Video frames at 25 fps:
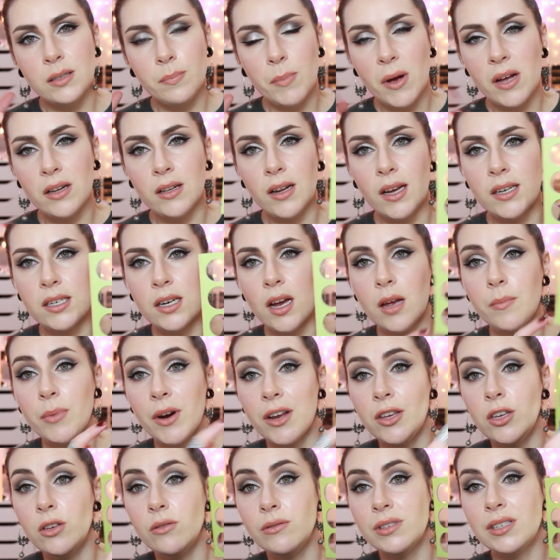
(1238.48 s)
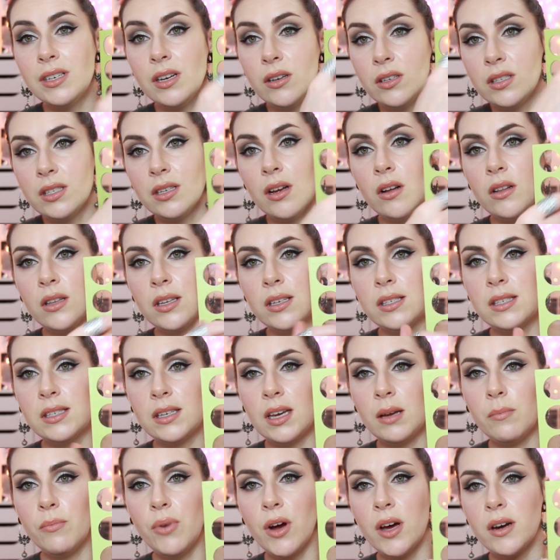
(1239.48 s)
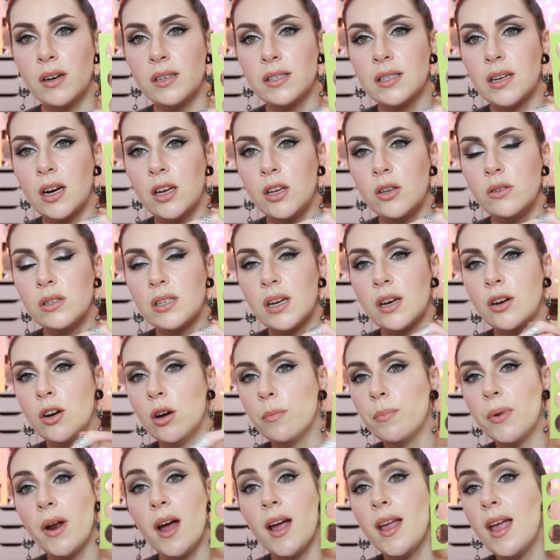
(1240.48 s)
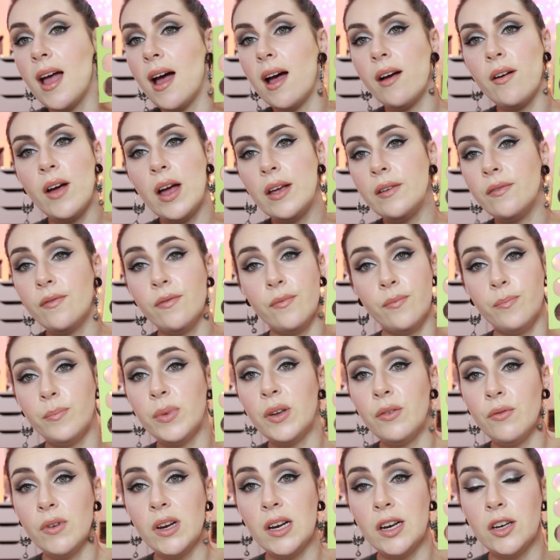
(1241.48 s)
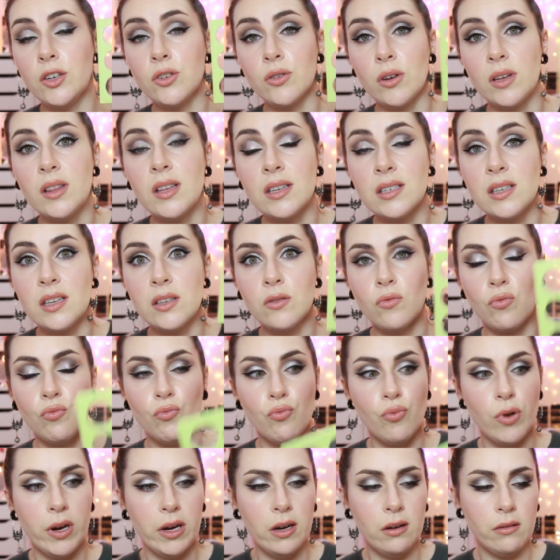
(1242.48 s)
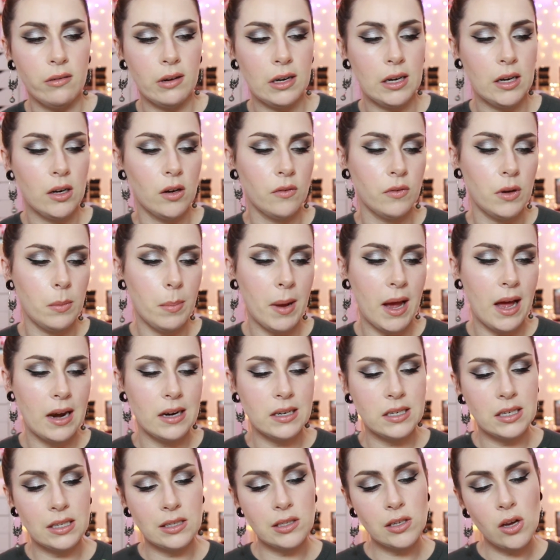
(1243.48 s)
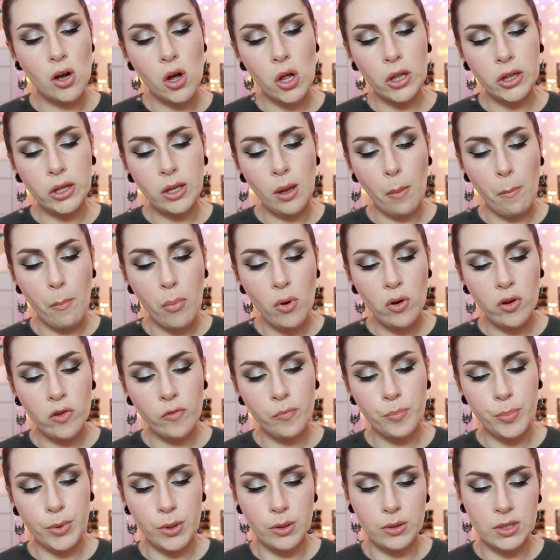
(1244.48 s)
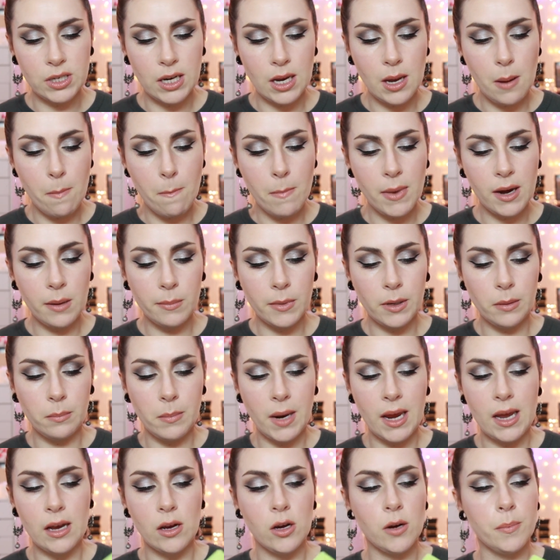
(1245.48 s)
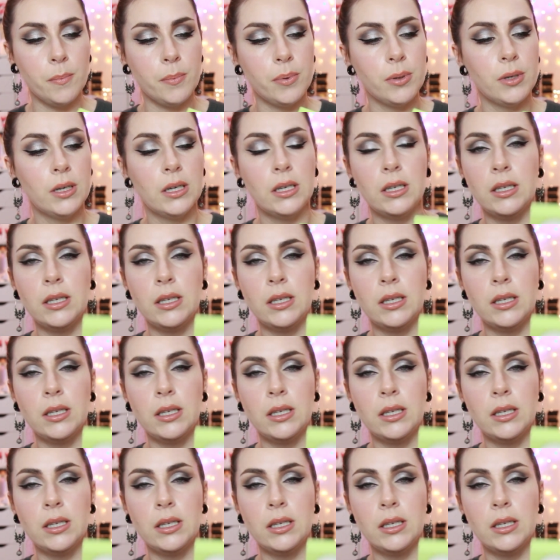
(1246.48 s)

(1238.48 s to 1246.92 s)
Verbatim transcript: spotlight eye, but I used, it's all the skin products that I used on her, but I have, I've been really enjoying this. It's a really, really lovely palette. It's called the Book of Beauty Minimal Makeup